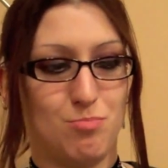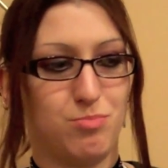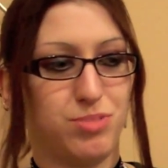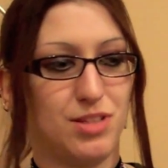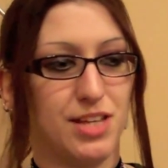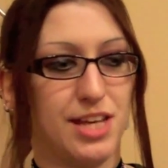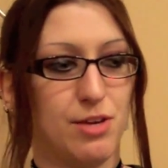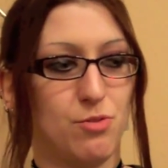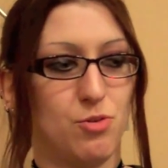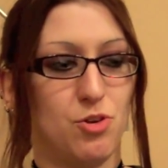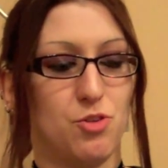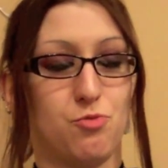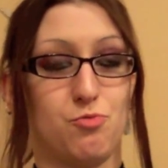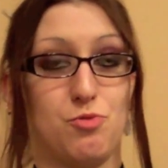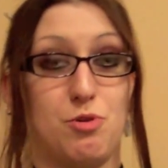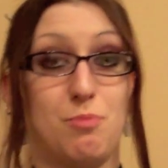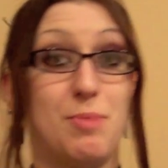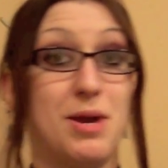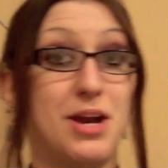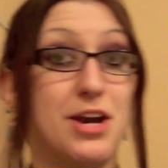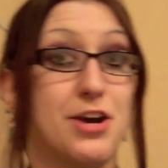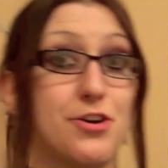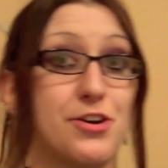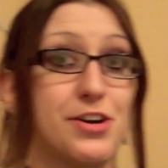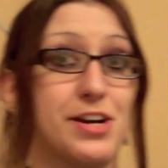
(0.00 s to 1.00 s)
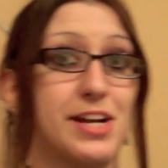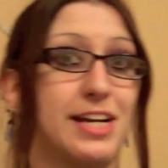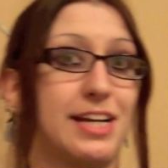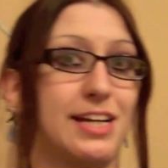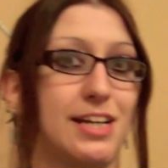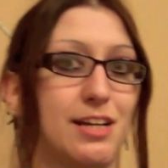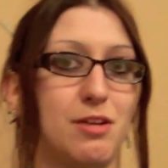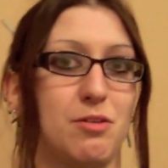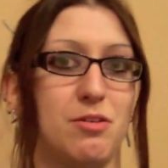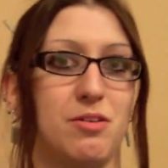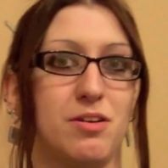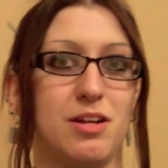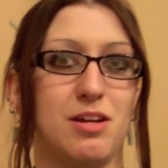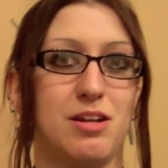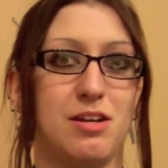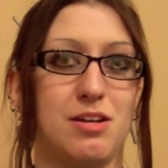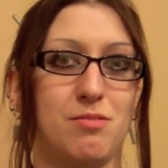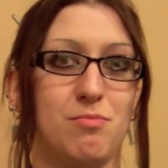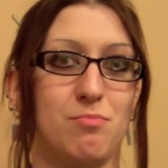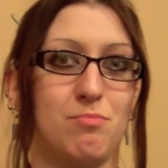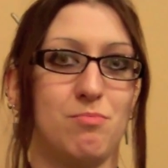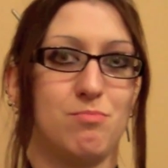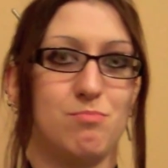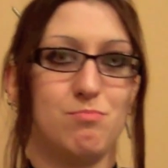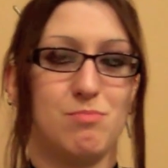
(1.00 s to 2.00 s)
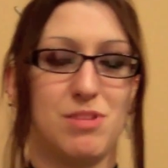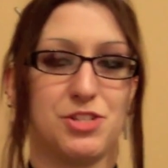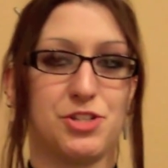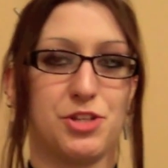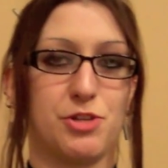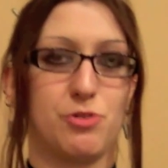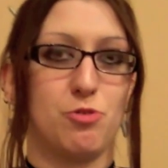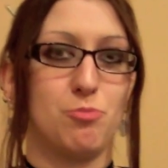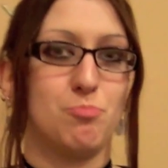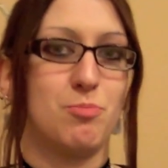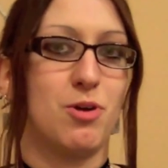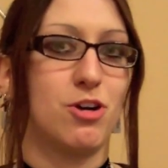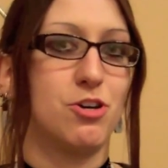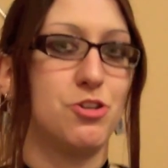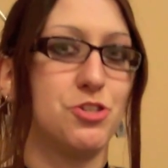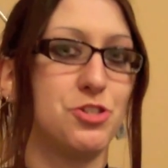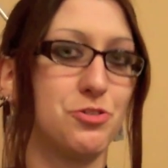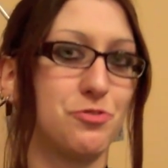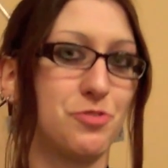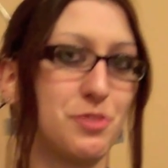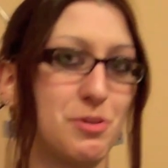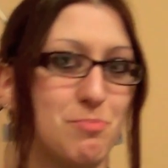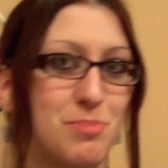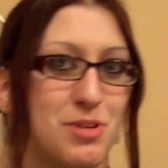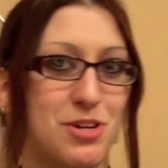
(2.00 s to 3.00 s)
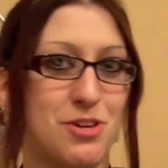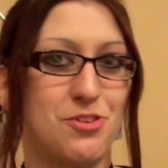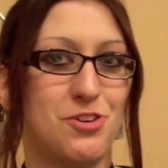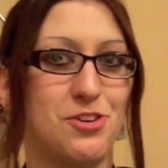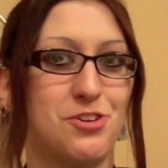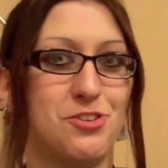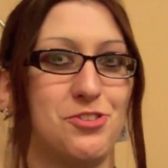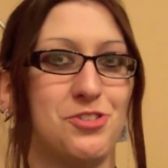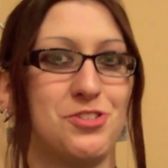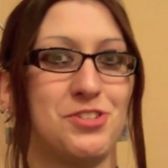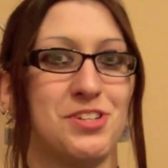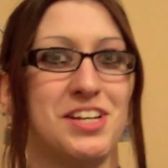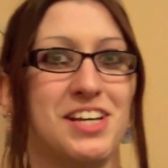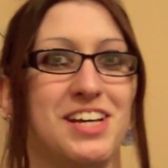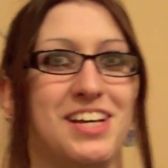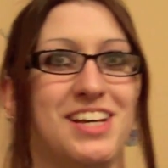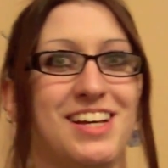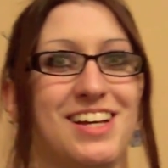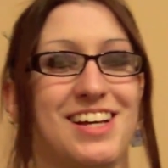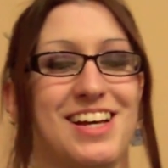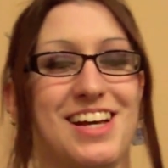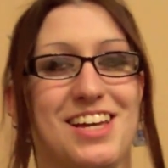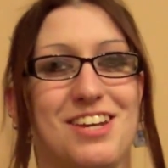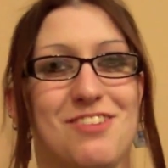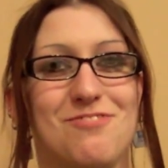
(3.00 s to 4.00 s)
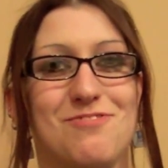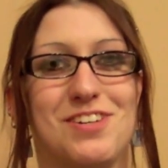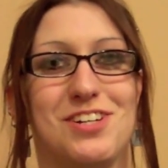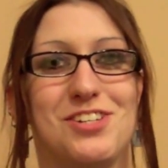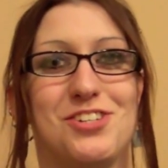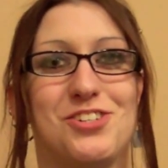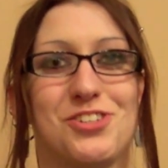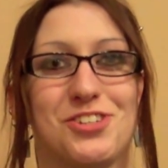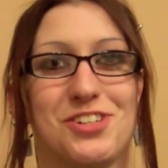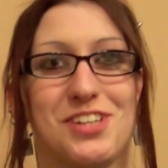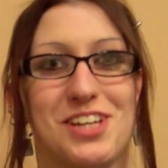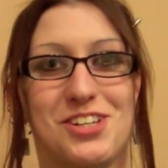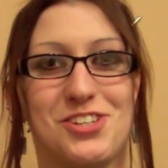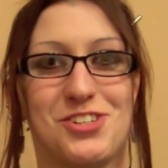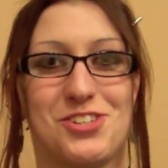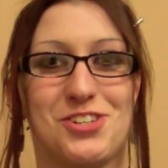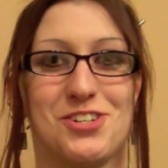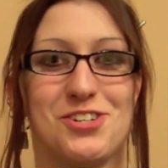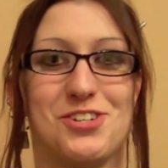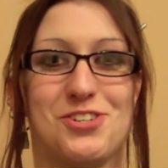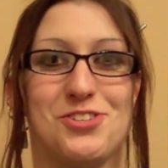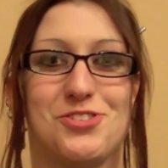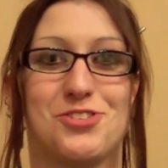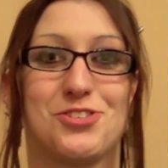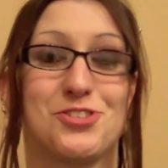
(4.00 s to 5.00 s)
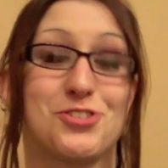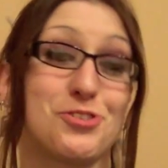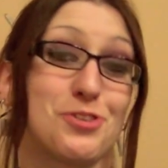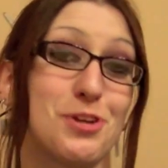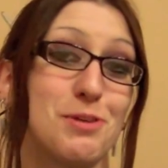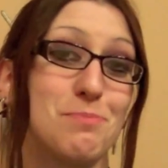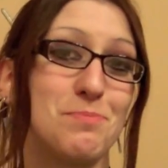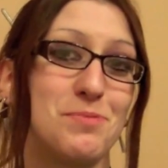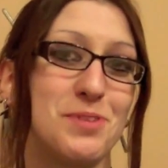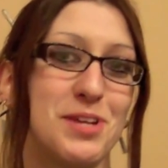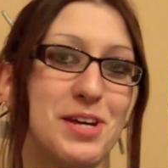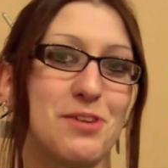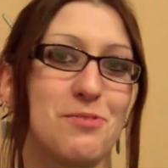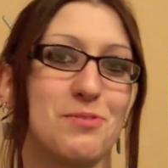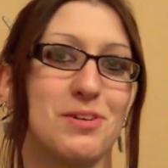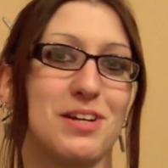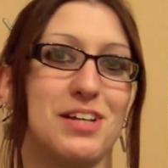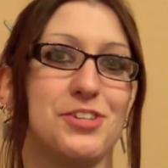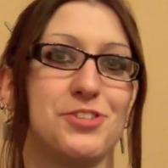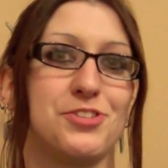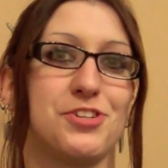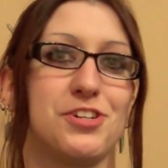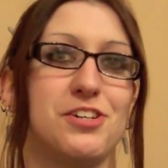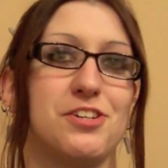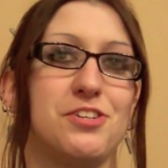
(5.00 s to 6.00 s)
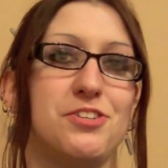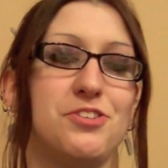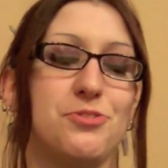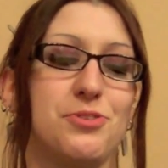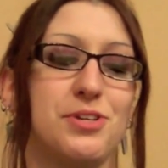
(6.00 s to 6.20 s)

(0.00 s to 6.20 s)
playing with repairing and messing with parts of computers. And eventually I started scripting when I started